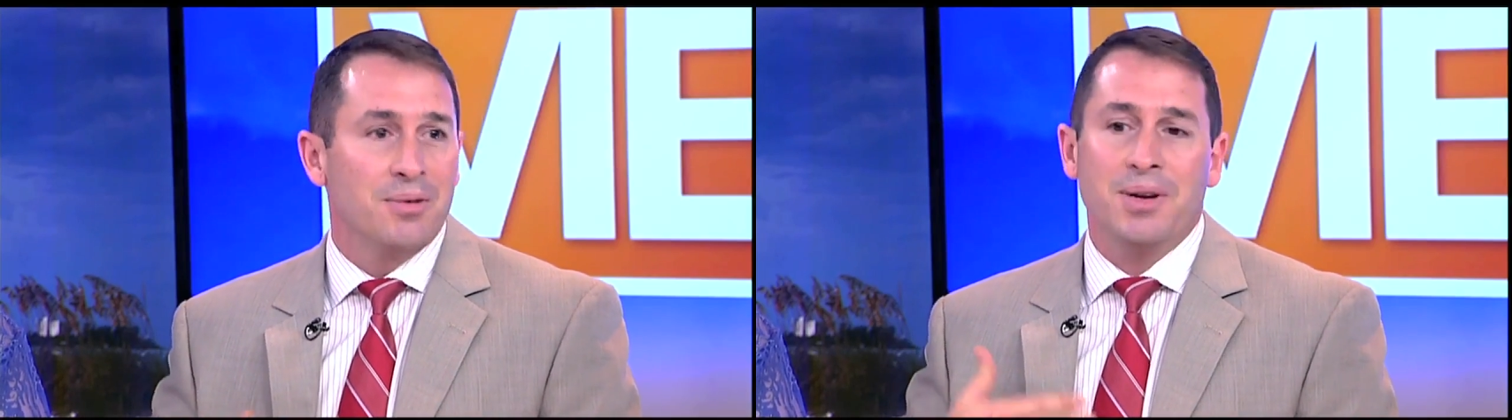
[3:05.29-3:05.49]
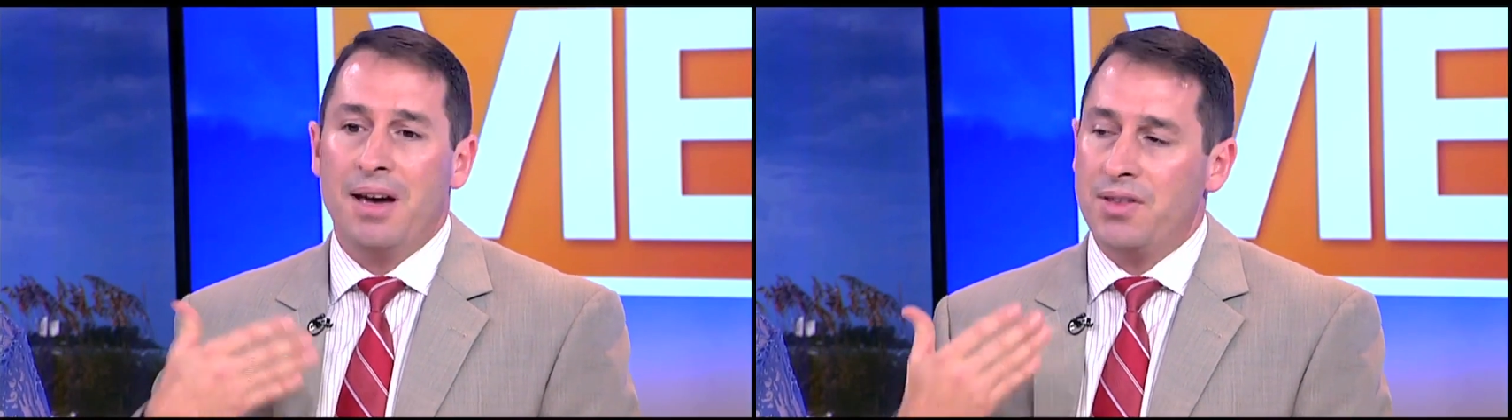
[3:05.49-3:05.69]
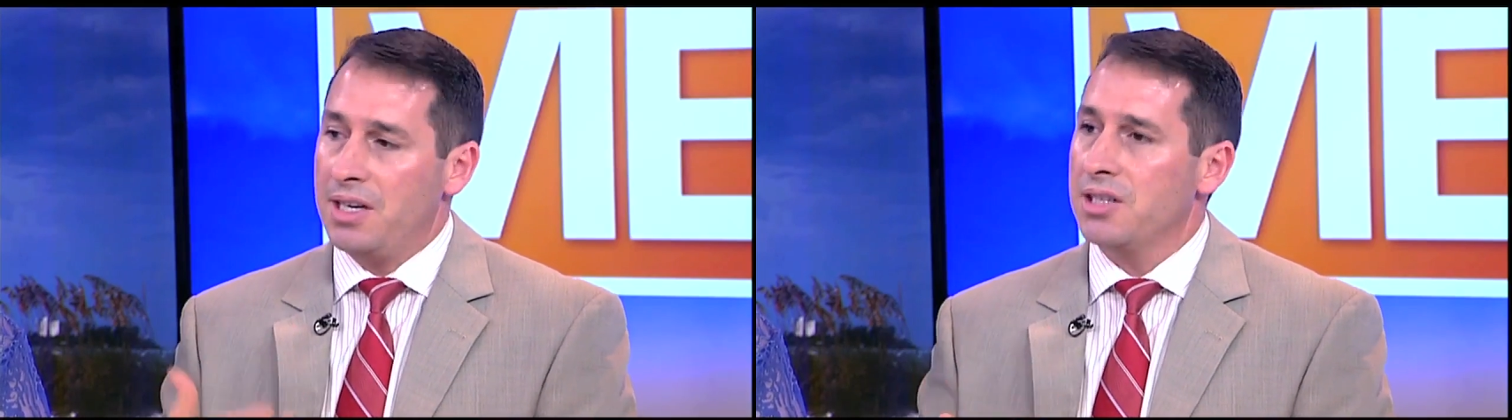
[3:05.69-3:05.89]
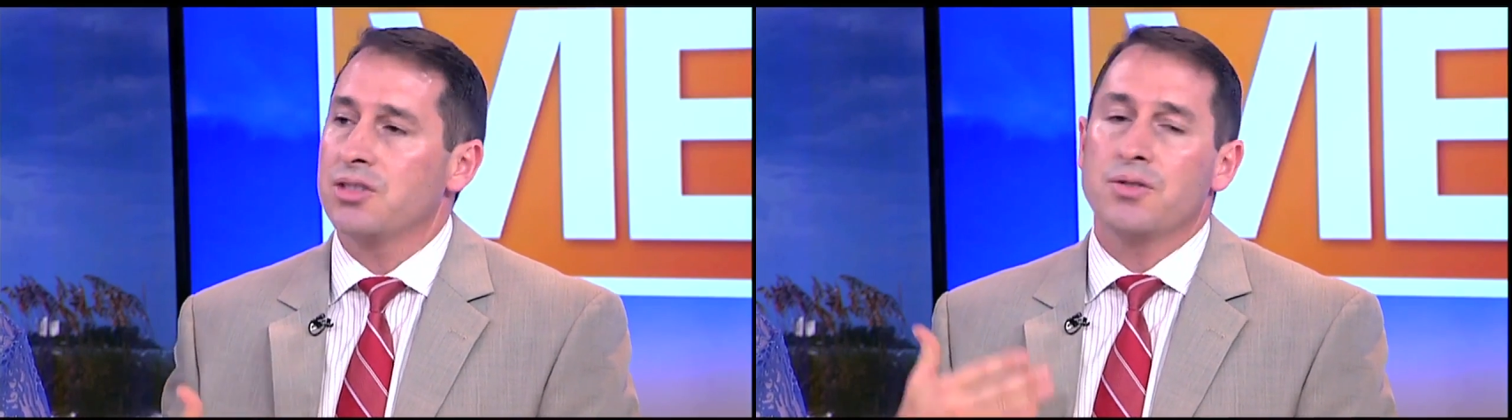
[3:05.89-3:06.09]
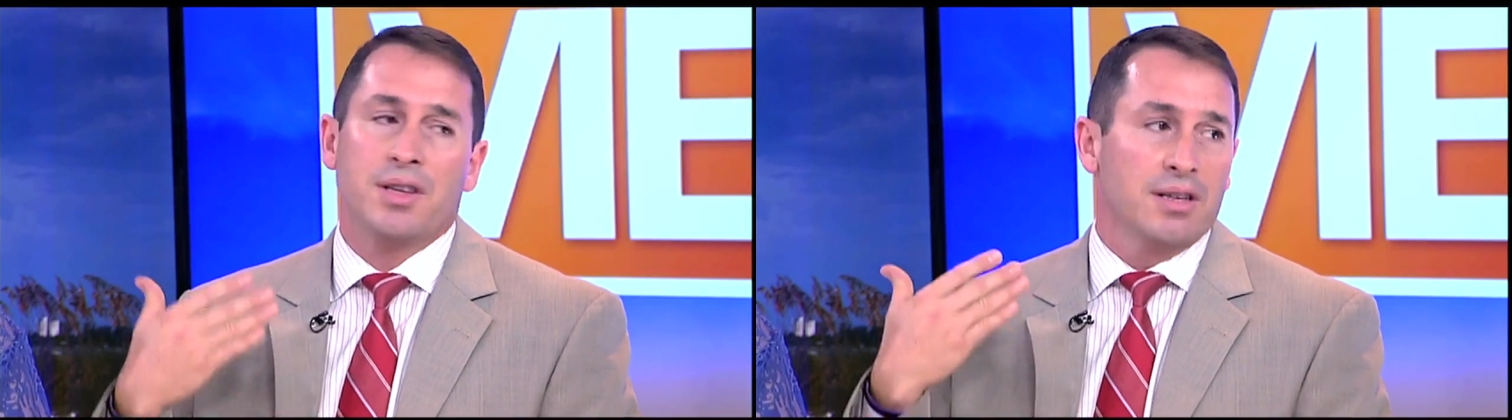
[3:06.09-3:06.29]
We have the
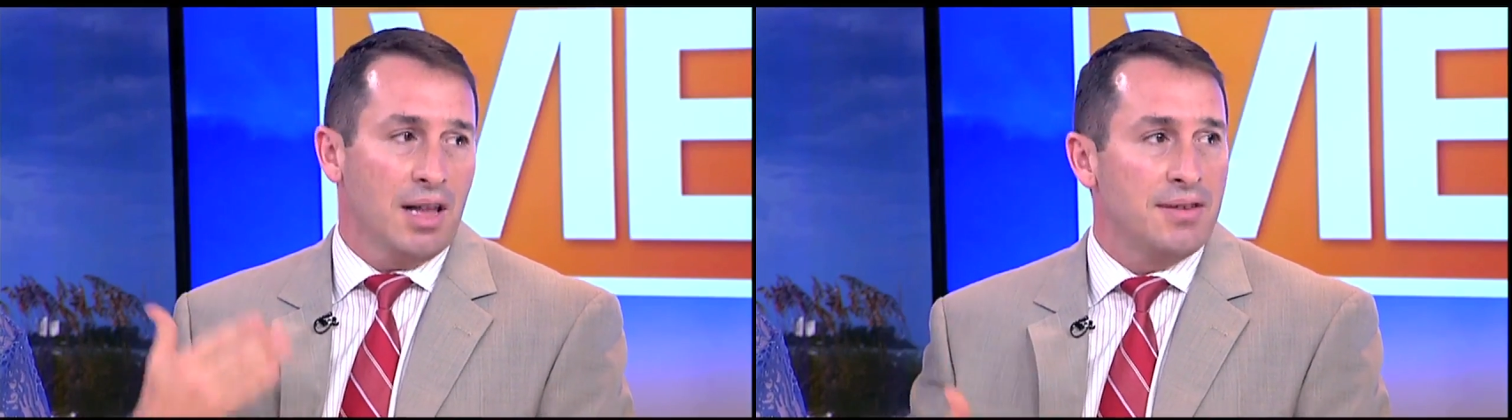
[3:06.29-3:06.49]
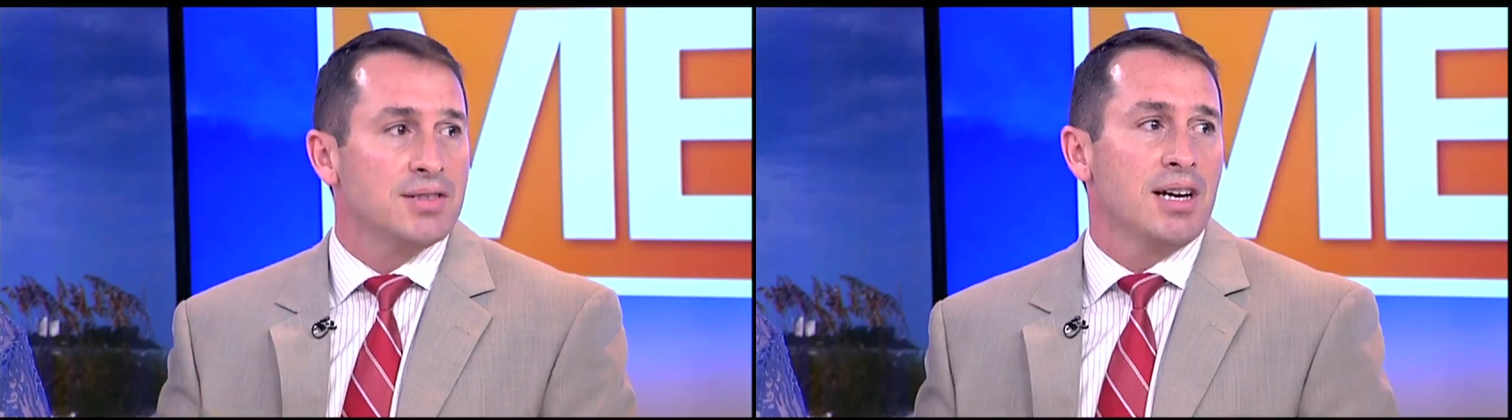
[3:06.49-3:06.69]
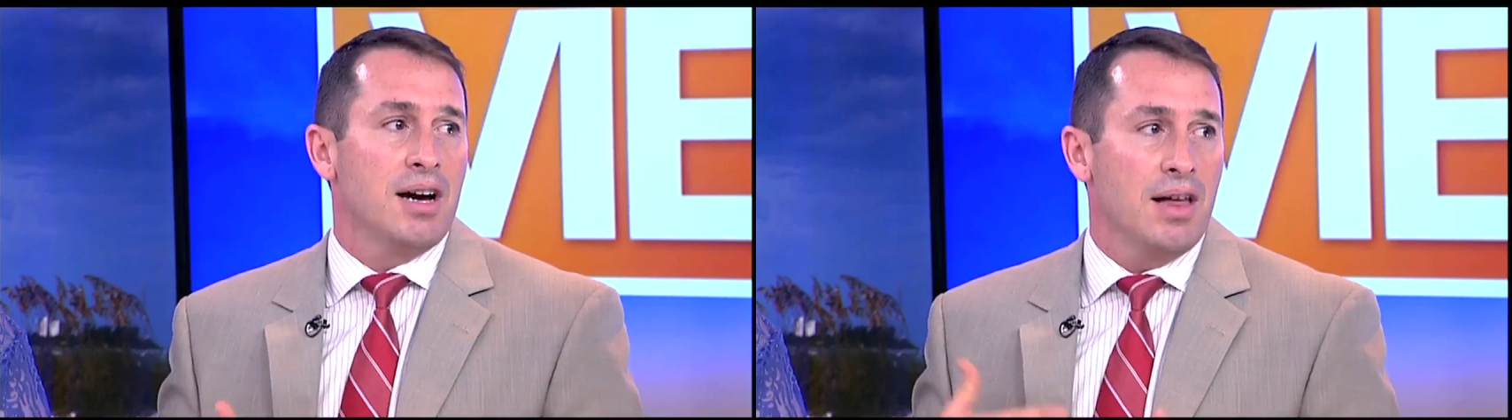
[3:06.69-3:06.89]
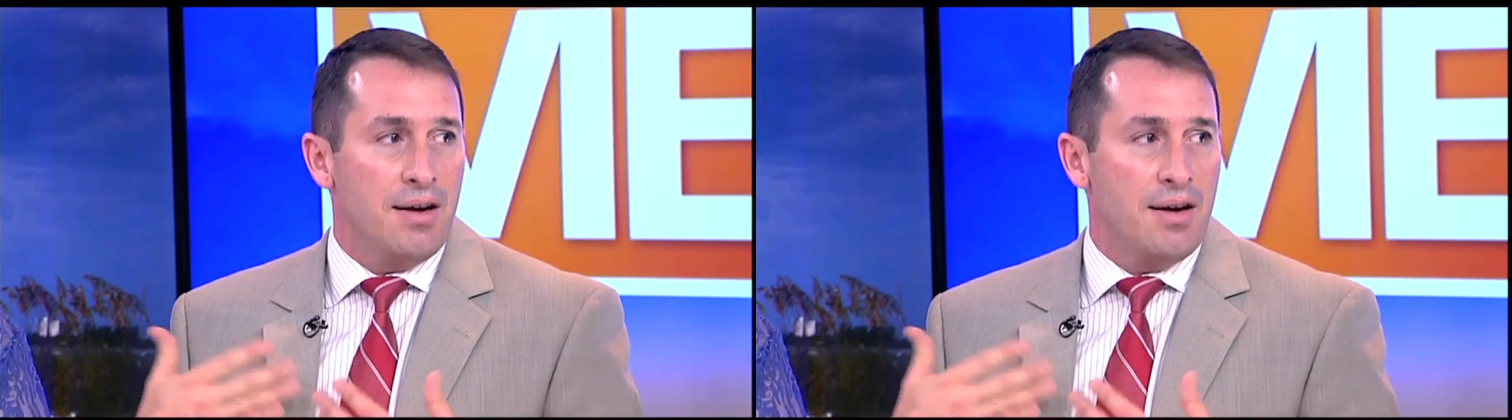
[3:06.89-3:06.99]
history, the lifestyle,